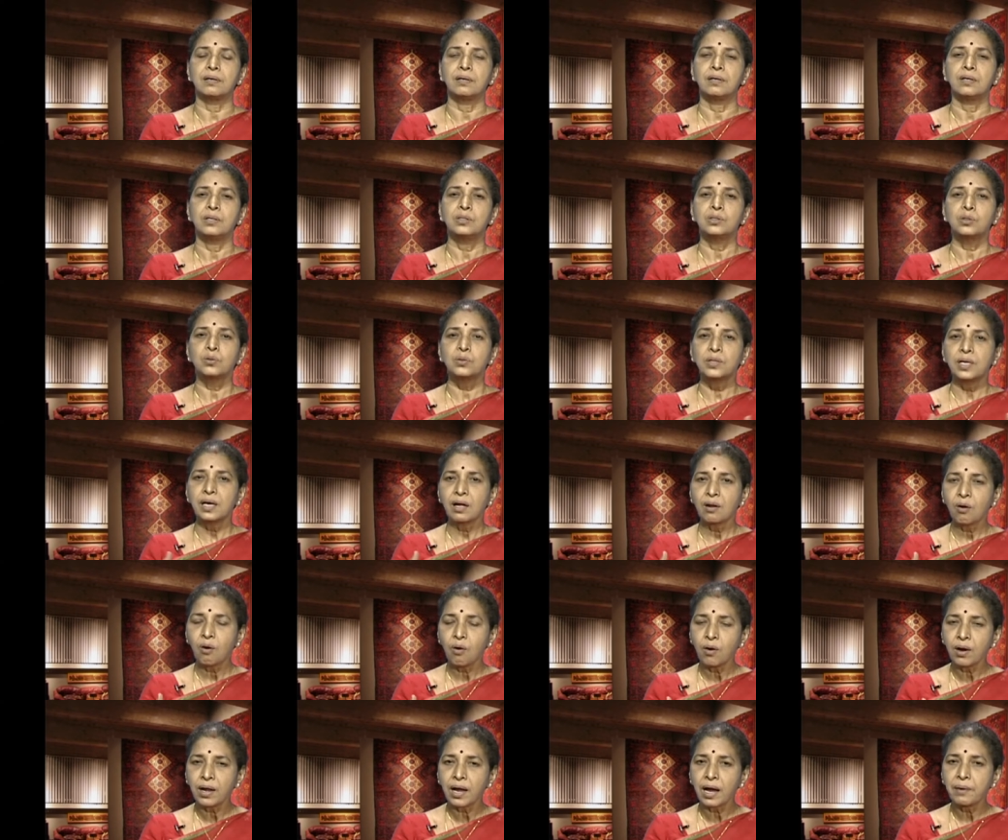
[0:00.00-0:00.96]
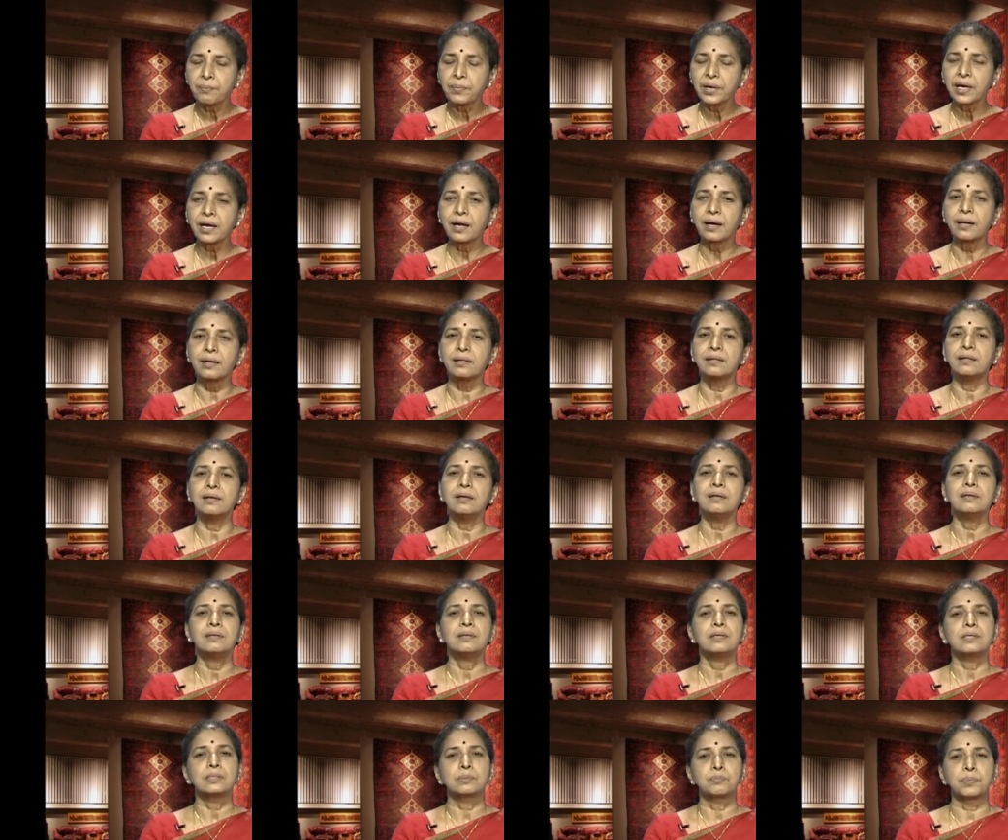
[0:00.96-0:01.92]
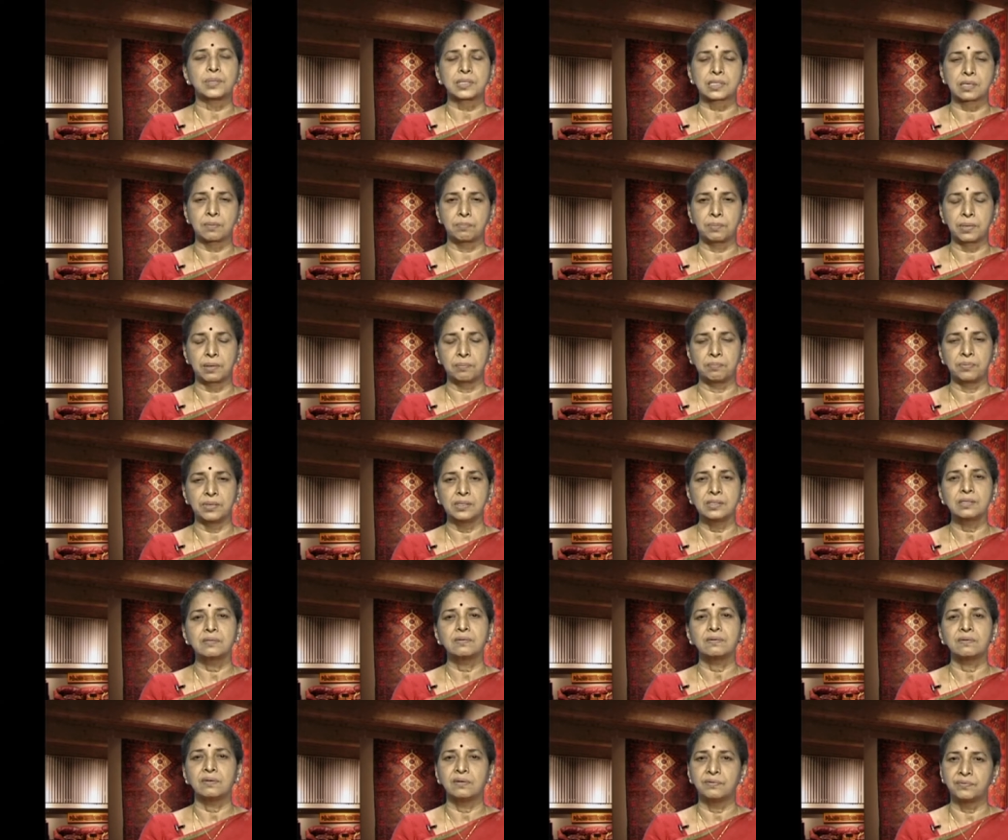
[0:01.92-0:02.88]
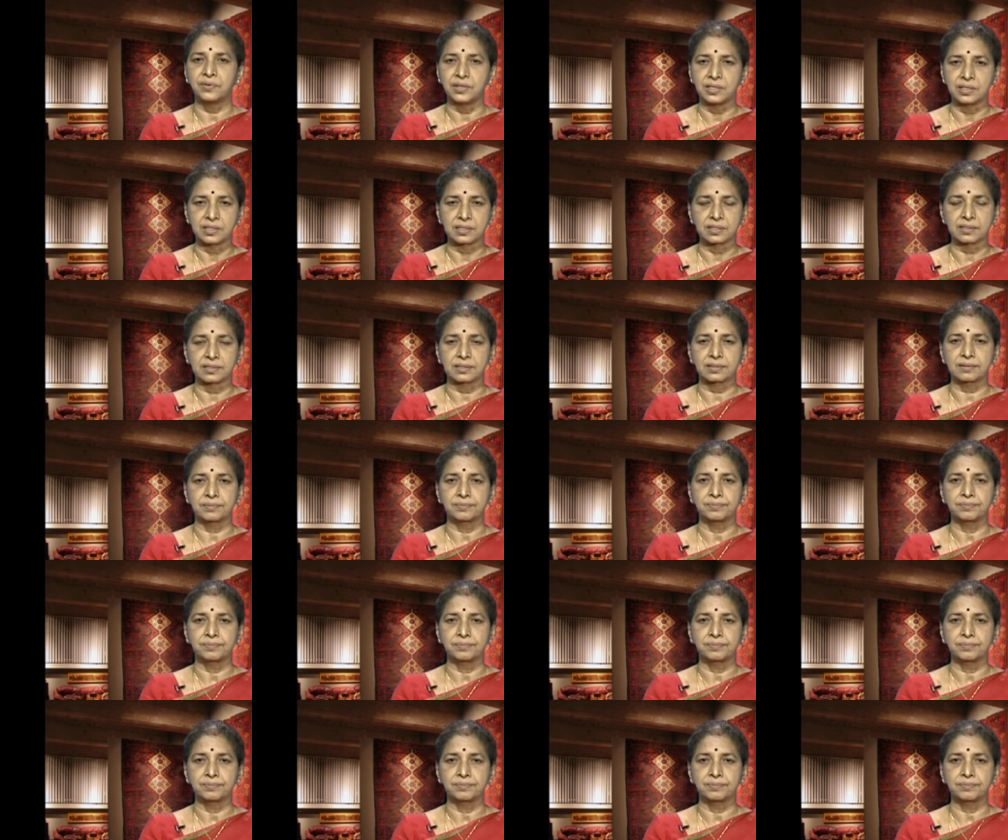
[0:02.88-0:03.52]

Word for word: So, they are all coming under the special purpose finishes.